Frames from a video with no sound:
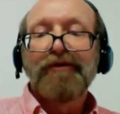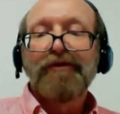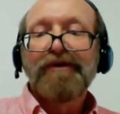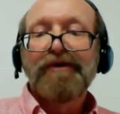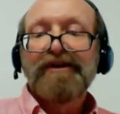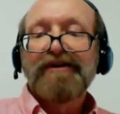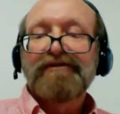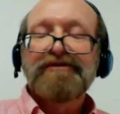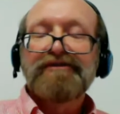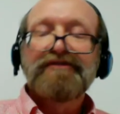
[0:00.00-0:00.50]

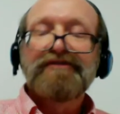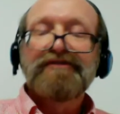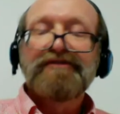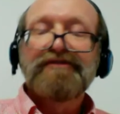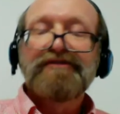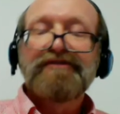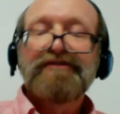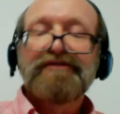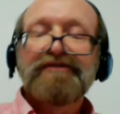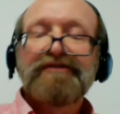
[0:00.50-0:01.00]
So
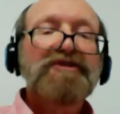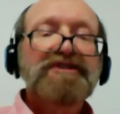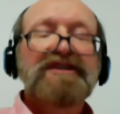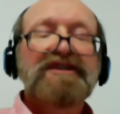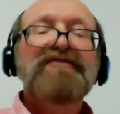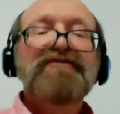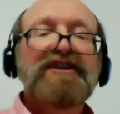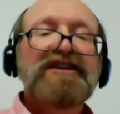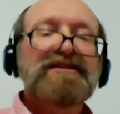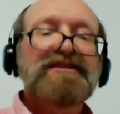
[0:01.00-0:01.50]
you've
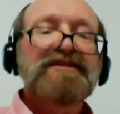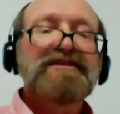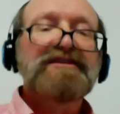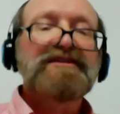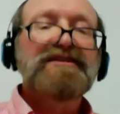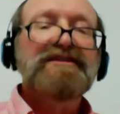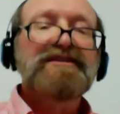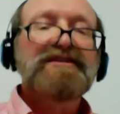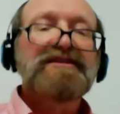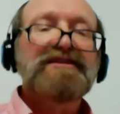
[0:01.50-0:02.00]
almost
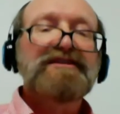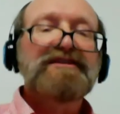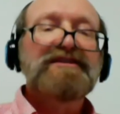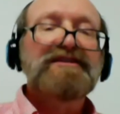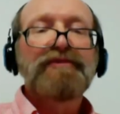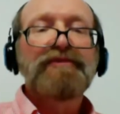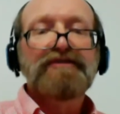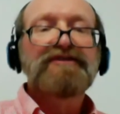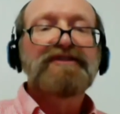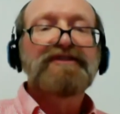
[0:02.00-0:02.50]
convinced me that
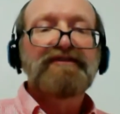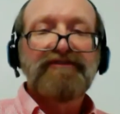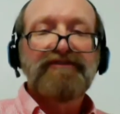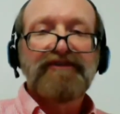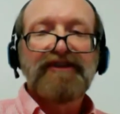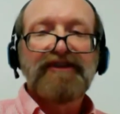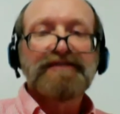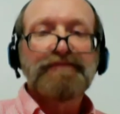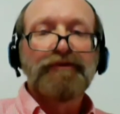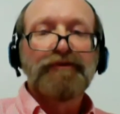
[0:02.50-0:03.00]
I should be
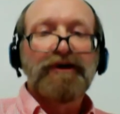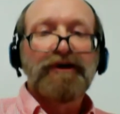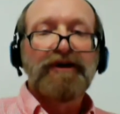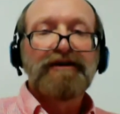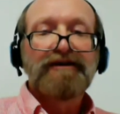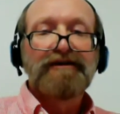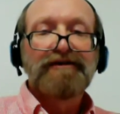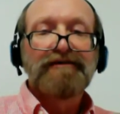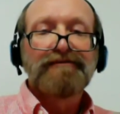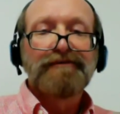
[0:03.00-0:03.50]
using
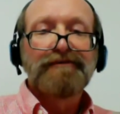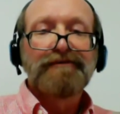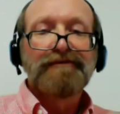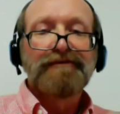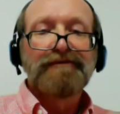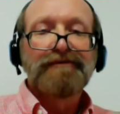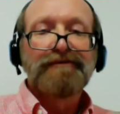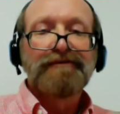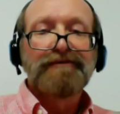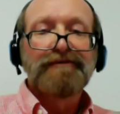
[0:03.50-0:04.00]
Facebook.
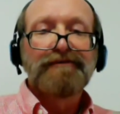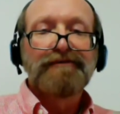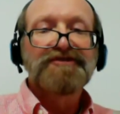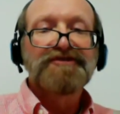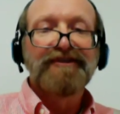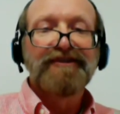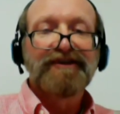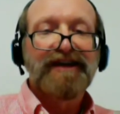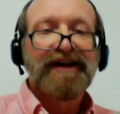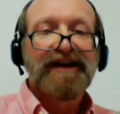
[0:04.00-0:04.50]

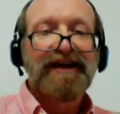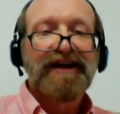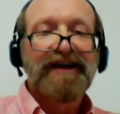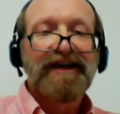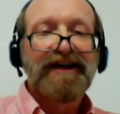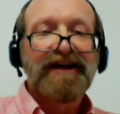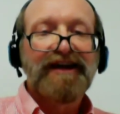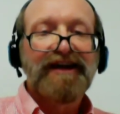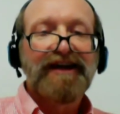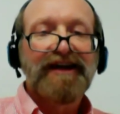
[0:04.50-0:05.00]
Almost,
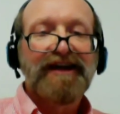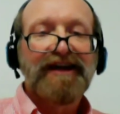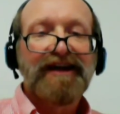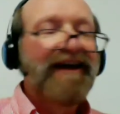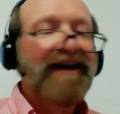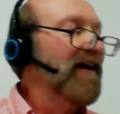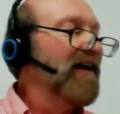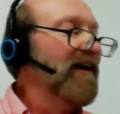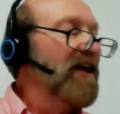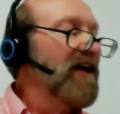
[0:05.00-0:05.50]
okay?
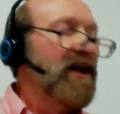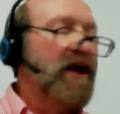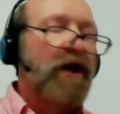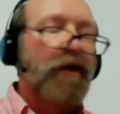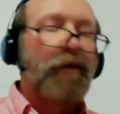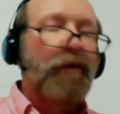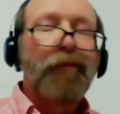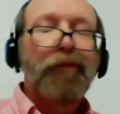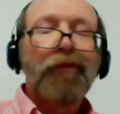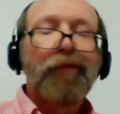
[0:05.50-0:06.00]

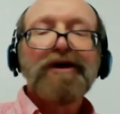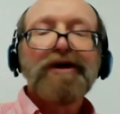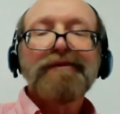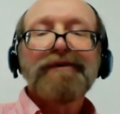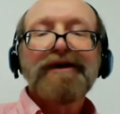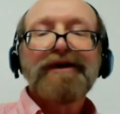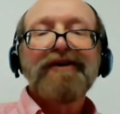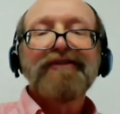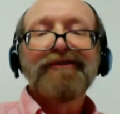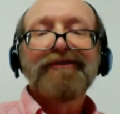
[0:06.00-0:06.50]

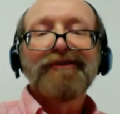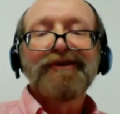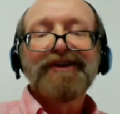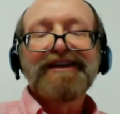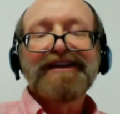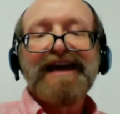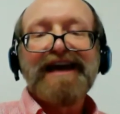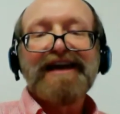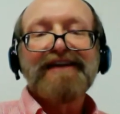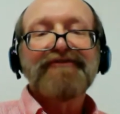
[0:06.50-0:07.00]
What
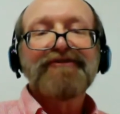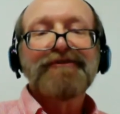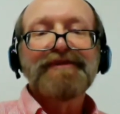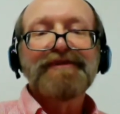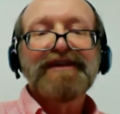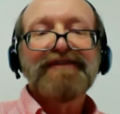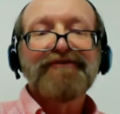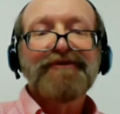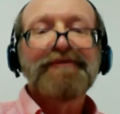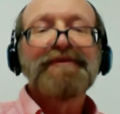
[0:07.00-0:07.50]
about looking
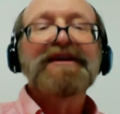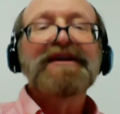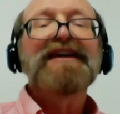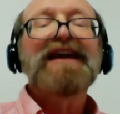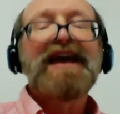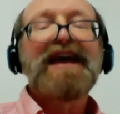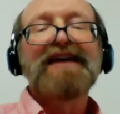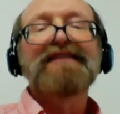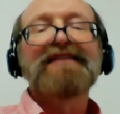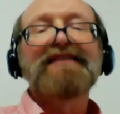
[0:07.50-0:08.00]
at it
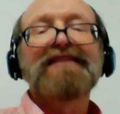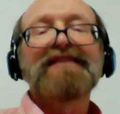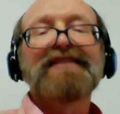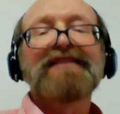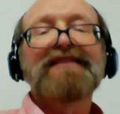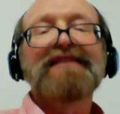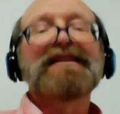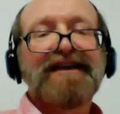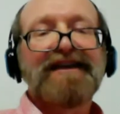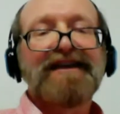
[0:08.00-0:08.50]
from the
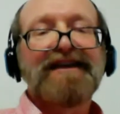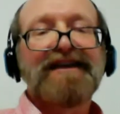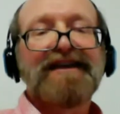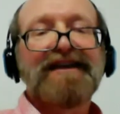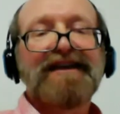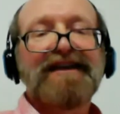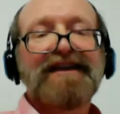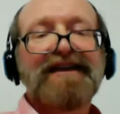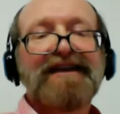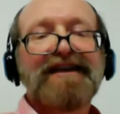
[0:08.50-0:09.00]
candidate
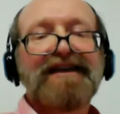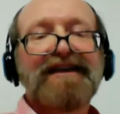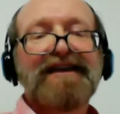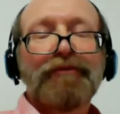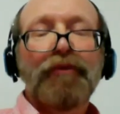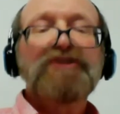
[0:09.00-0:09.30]
side?